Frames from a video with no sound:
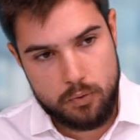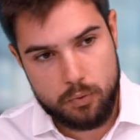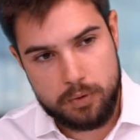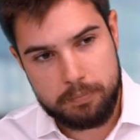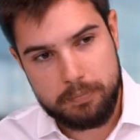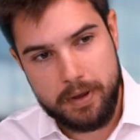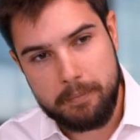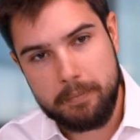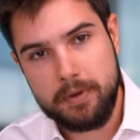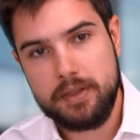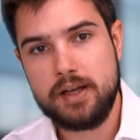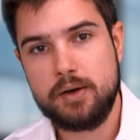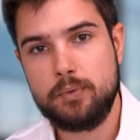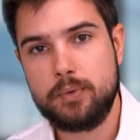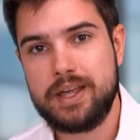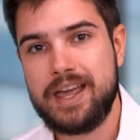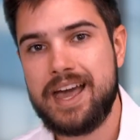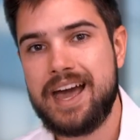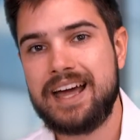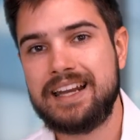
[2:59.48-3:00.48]
remember that
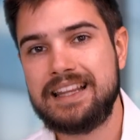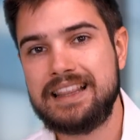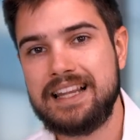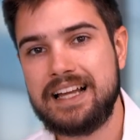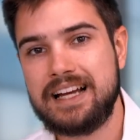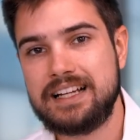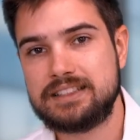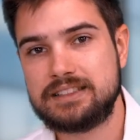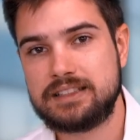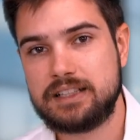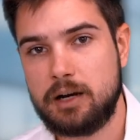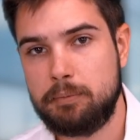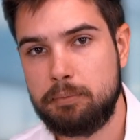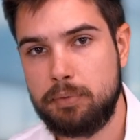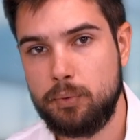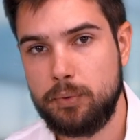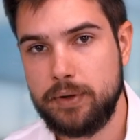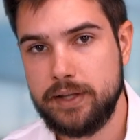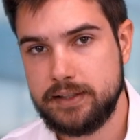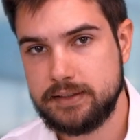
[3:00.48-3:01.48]
we had last
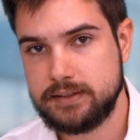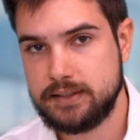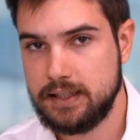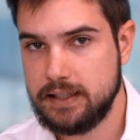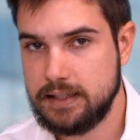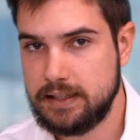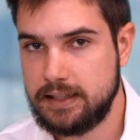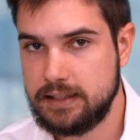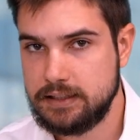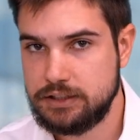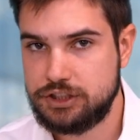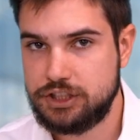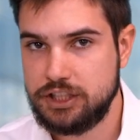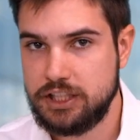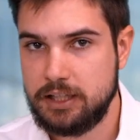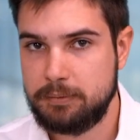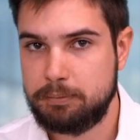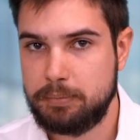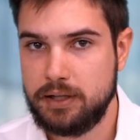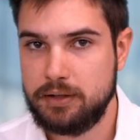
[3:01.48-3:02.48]
couple weeks the
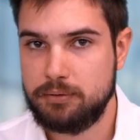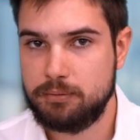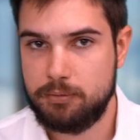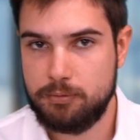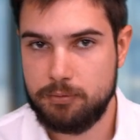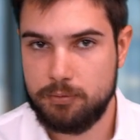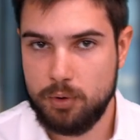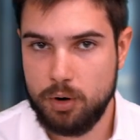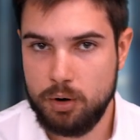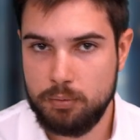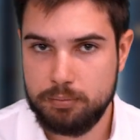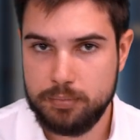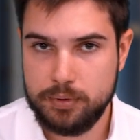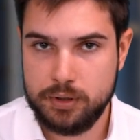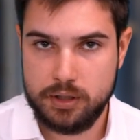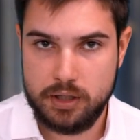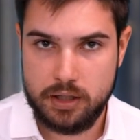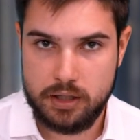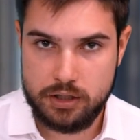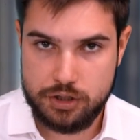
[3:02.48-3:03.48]
GDP from
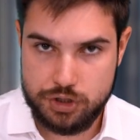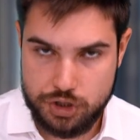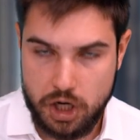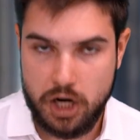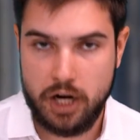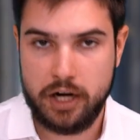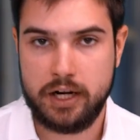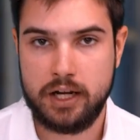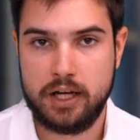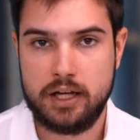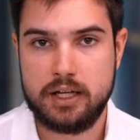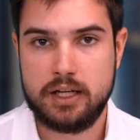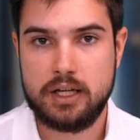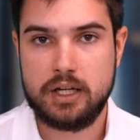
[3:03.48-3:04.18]
China,